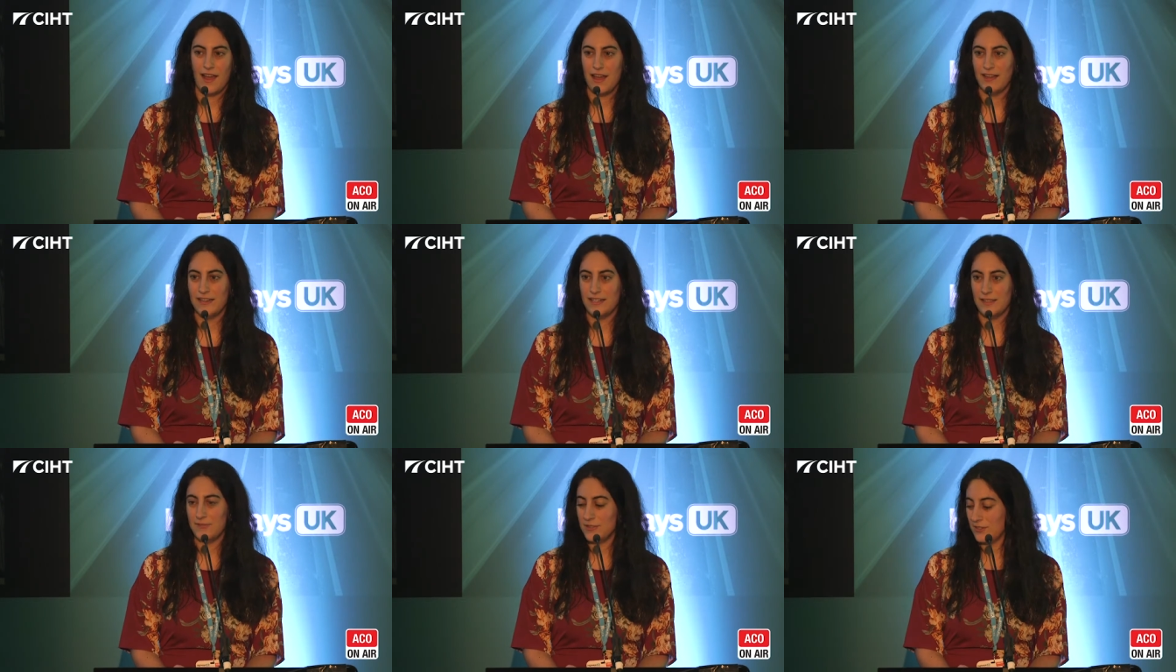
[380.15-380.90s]

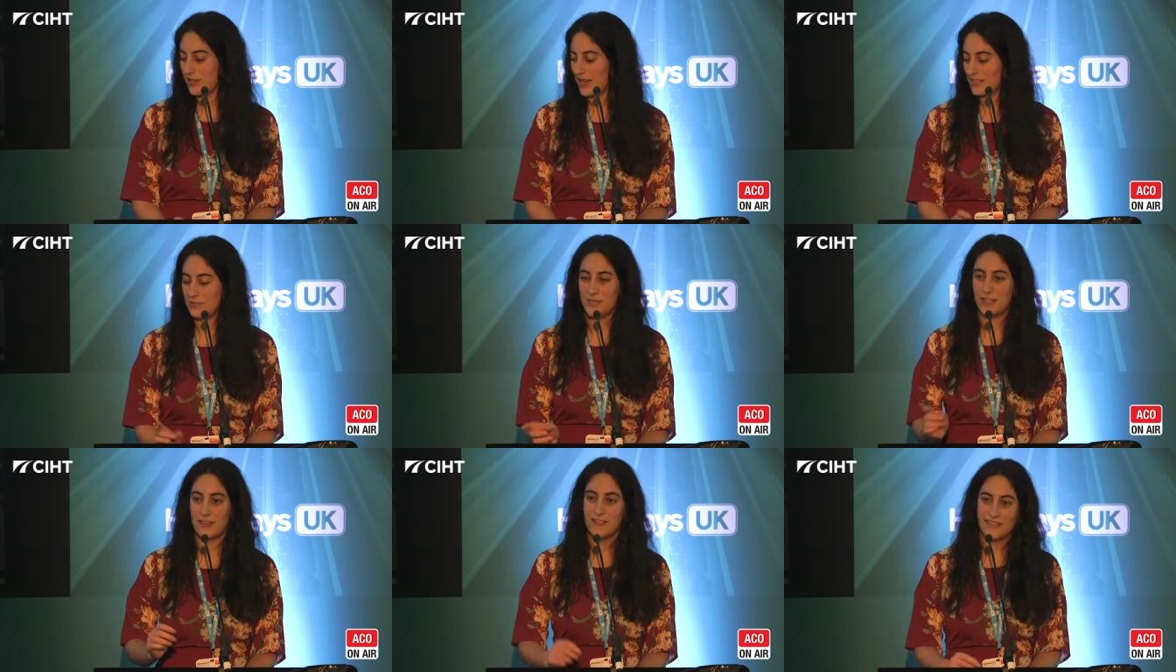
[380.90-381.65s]
And if you catch
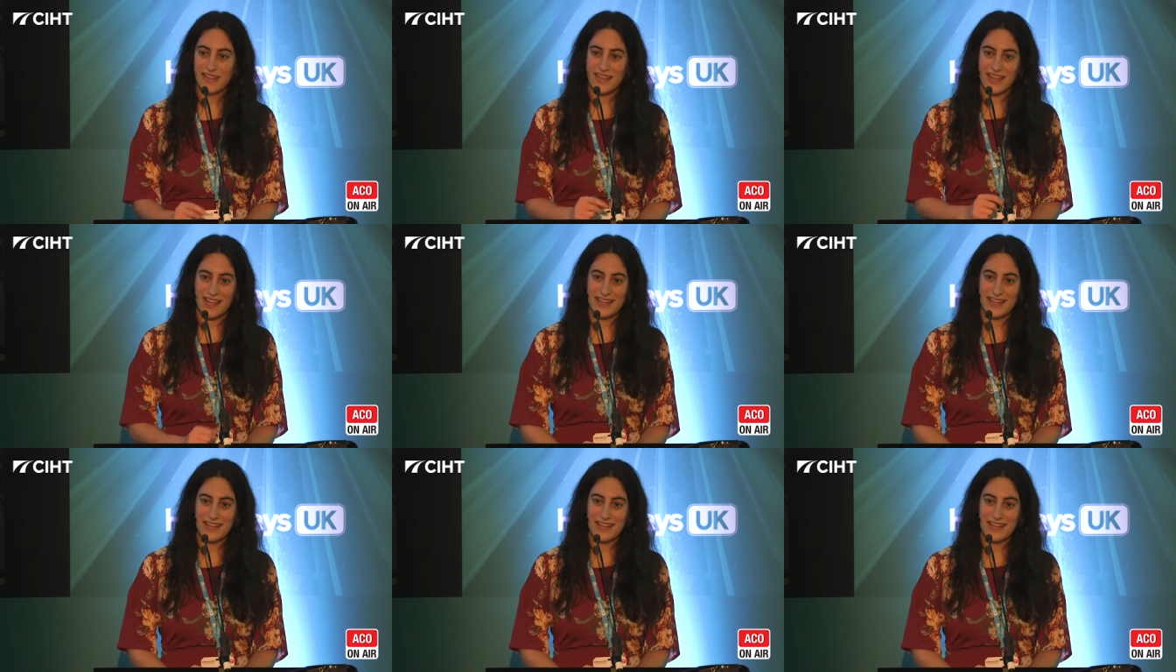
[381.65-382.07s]
me in a good day,